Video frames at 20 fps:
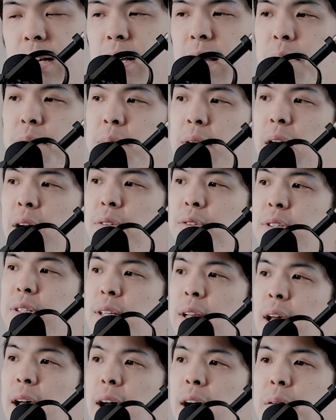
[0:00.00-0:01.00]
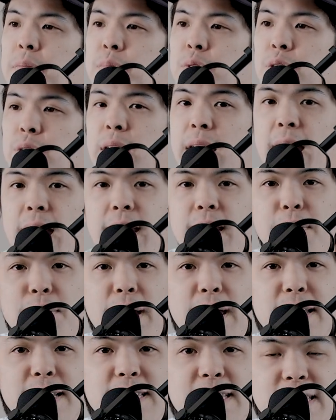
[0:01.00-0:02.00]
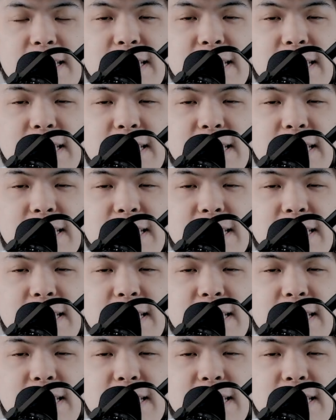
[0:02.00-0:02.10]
comes out. So yeah, anyways,